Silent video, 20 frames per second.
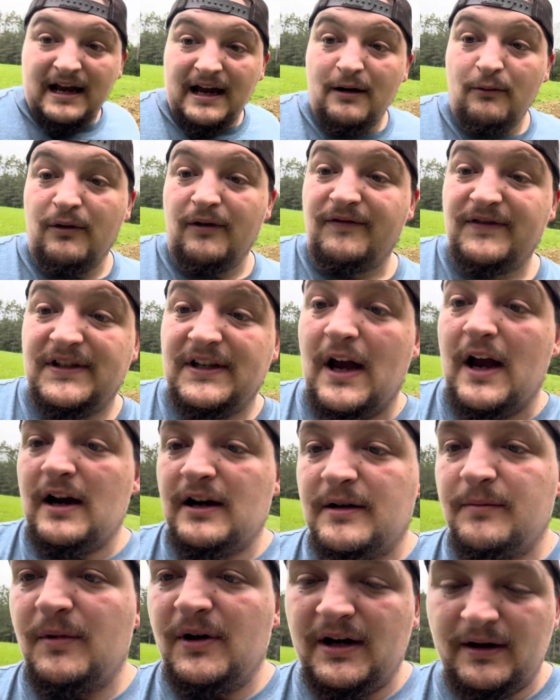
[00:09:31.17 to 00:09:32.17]
It would have
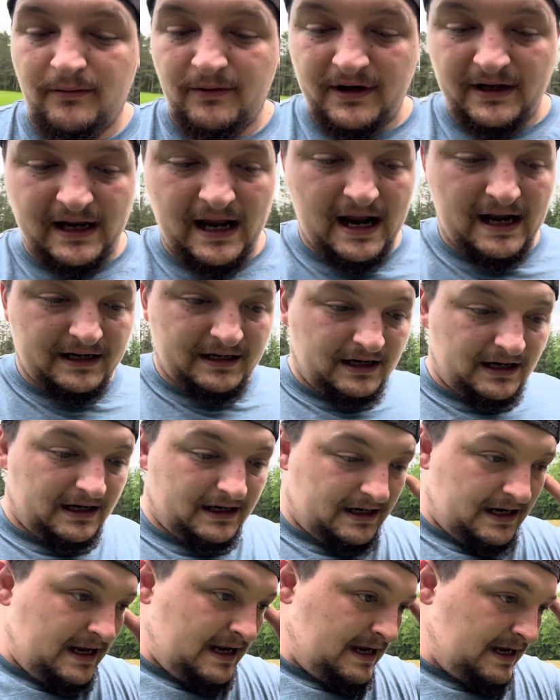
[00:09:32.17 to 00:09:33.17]
sucked, but it would have got
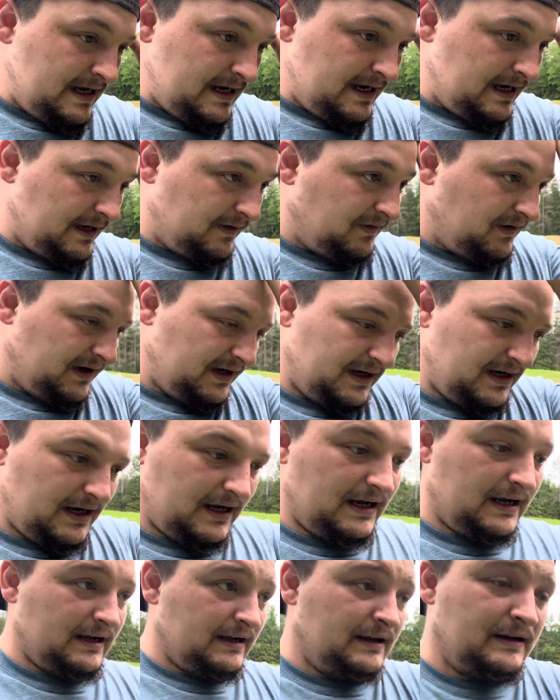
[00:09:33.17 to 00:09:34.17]
done. And
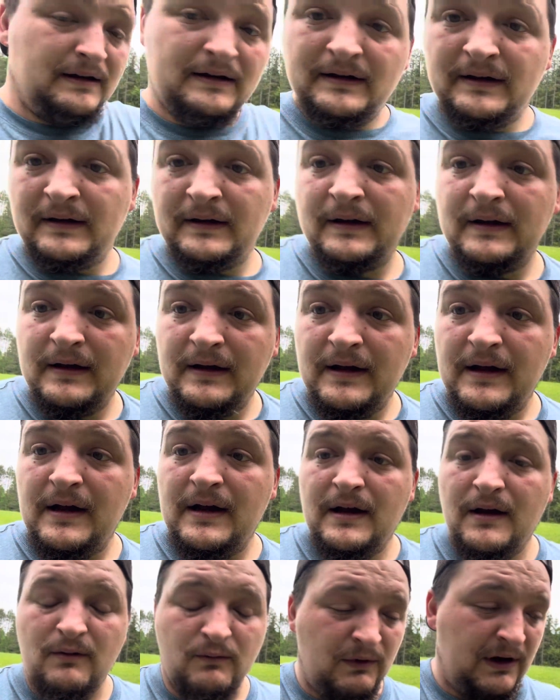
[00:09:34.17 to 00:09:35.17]
then
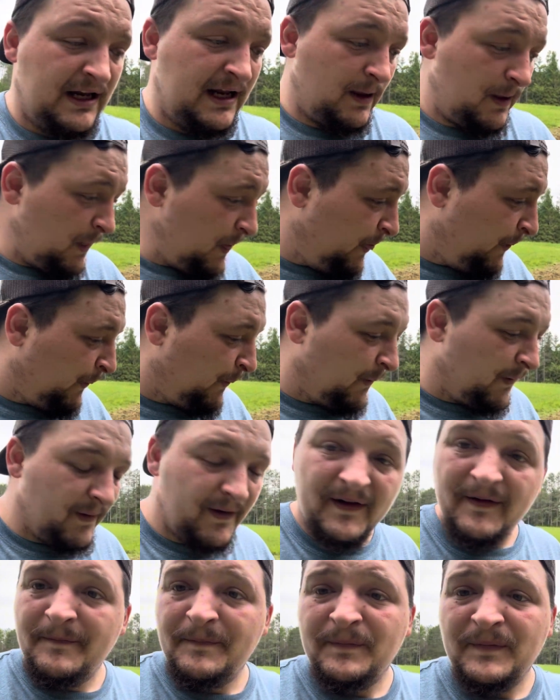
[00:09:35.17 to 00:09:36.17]
we
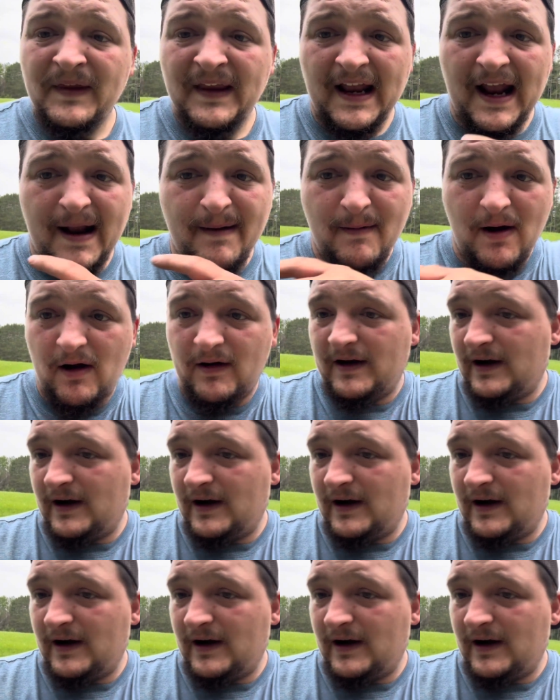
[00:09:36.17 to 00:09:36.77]
came out